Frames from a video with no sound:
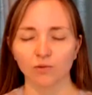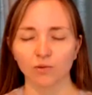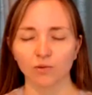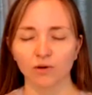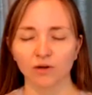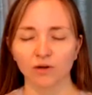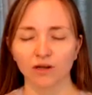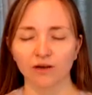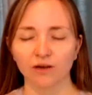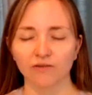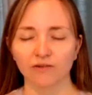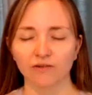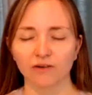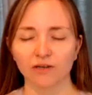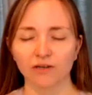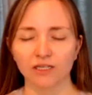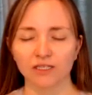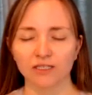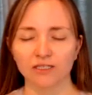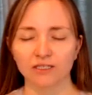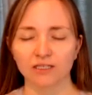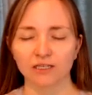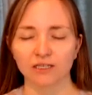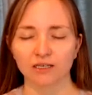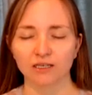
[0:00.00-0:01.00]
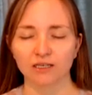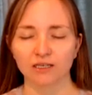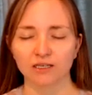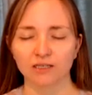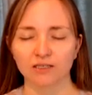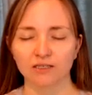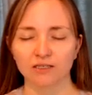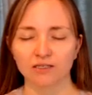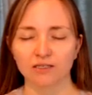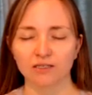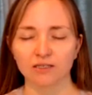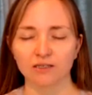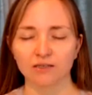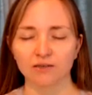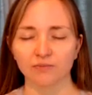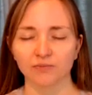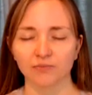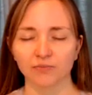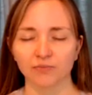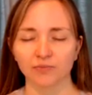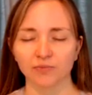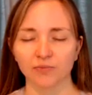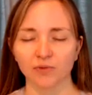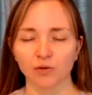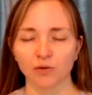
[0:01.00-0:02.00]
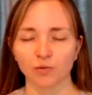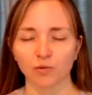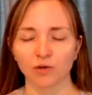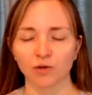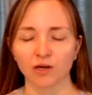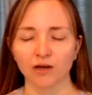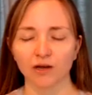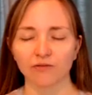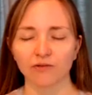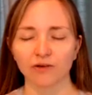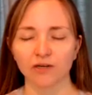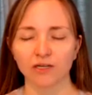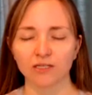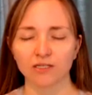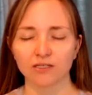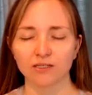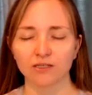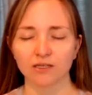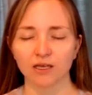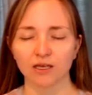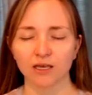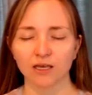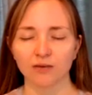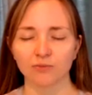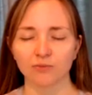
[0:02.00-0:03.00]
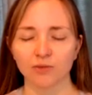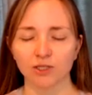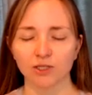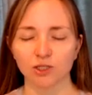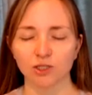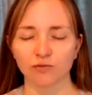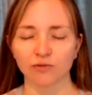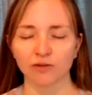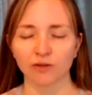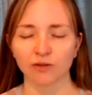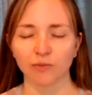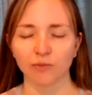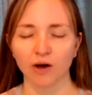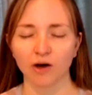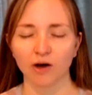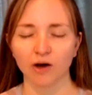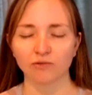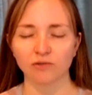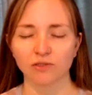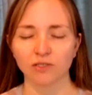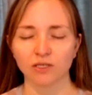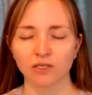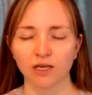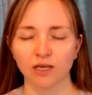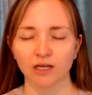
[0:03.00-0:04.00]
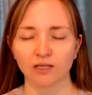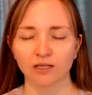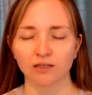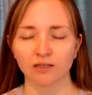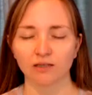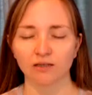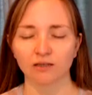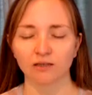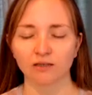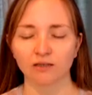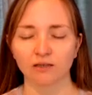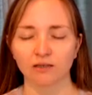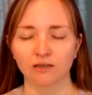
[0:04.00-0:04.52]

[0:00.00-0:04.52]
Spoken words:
Whatever it is, whatever is the image of the mountain,